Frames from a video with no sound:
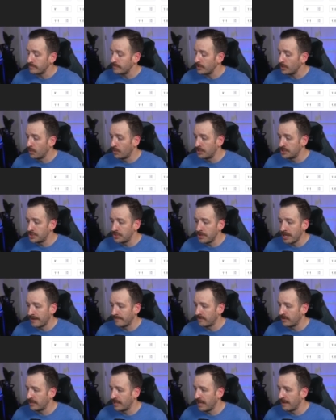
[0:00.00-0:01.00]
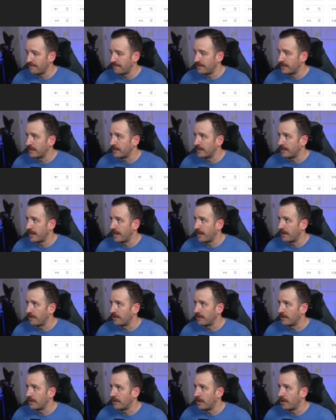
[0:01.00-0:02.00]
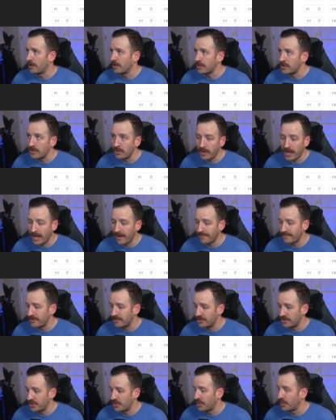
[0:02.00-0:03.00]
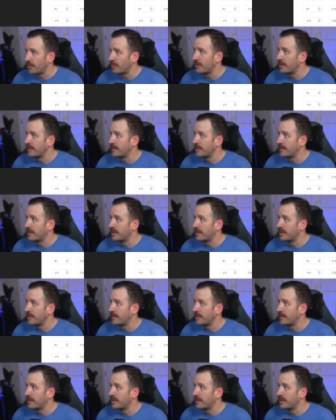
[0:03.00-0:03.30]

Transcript: once you have all that figured out, all you have to do